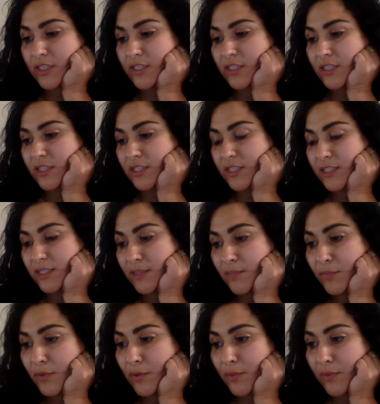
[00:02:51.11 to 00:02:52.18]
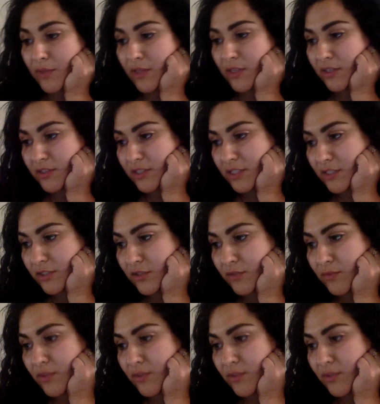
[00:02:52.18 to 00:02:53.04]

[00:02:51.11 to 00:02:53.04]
such as the simple epithelial tissue,